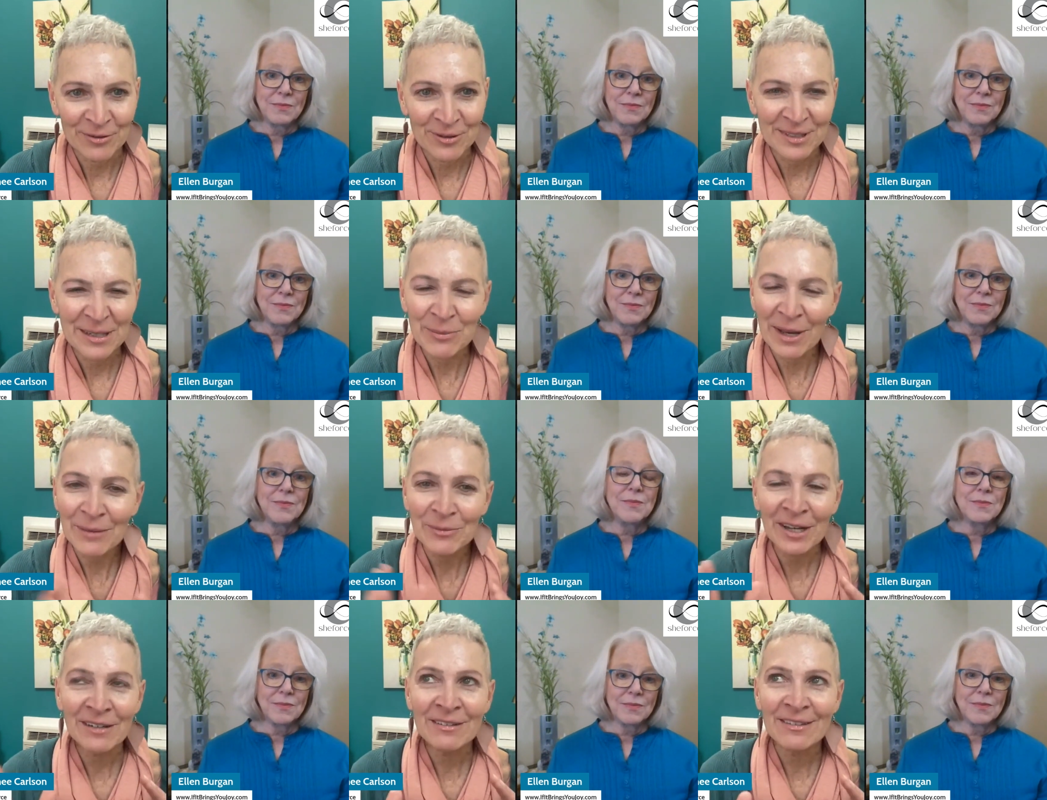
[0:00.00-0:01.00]
Speaker 1: Because I'm, I'm
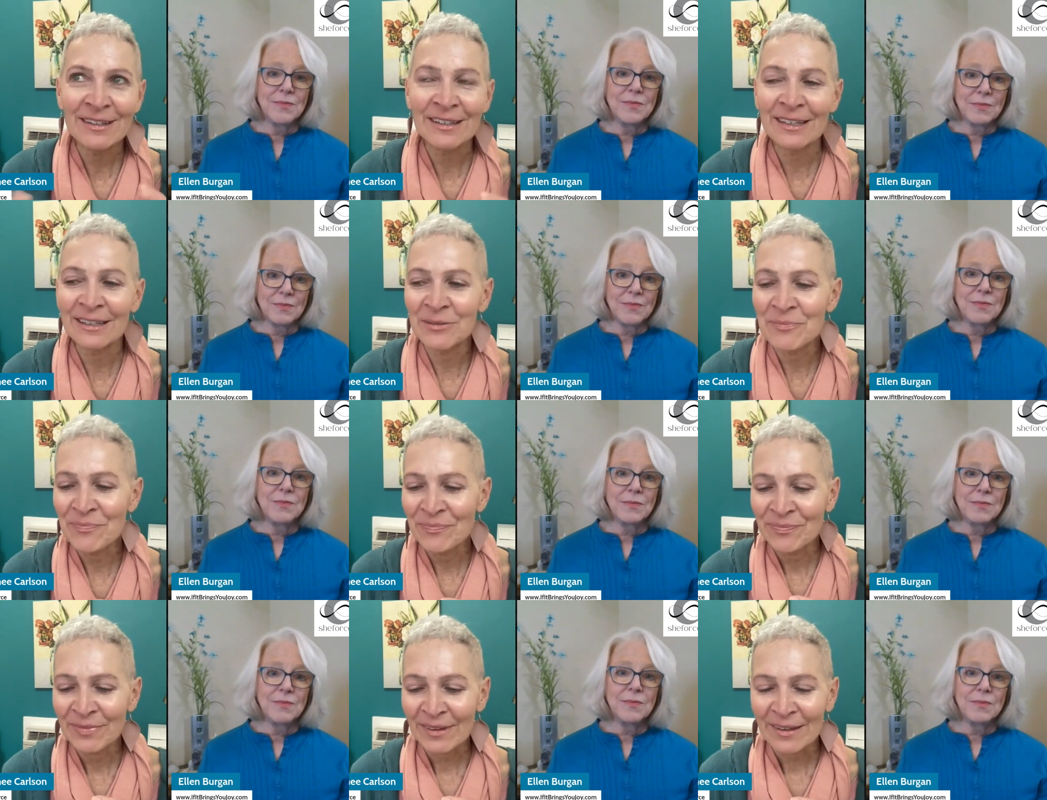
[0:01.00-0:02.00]
kind of thinking
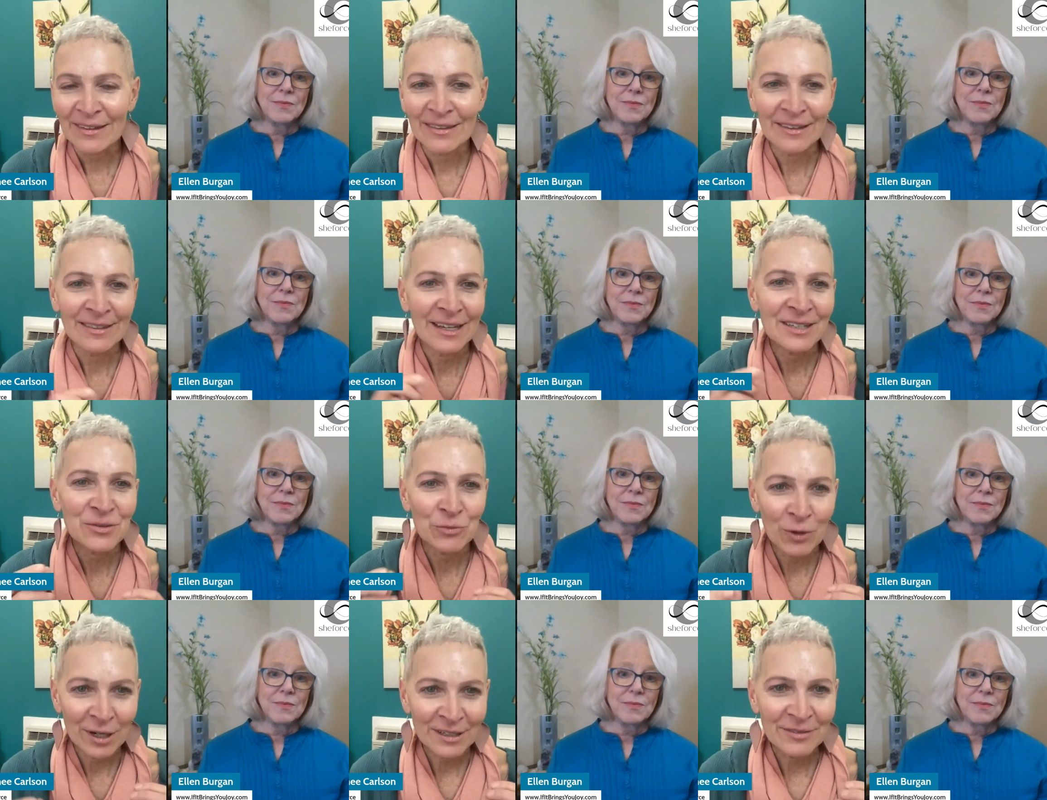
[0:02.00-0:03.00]
that that's
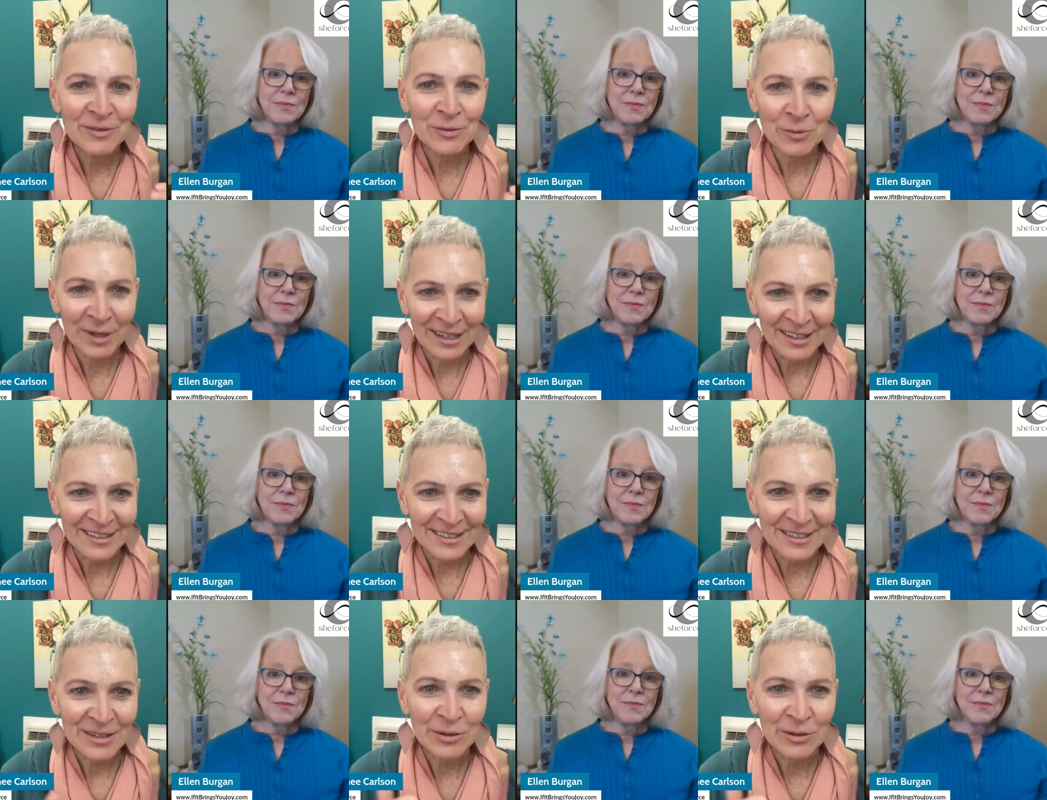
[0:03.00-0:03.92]
one of the ways,